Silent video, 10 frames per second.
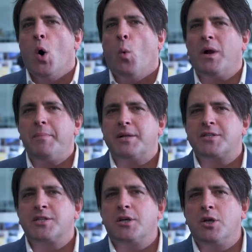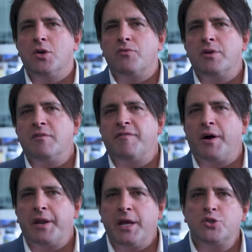What about securing your
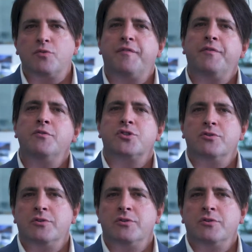financial future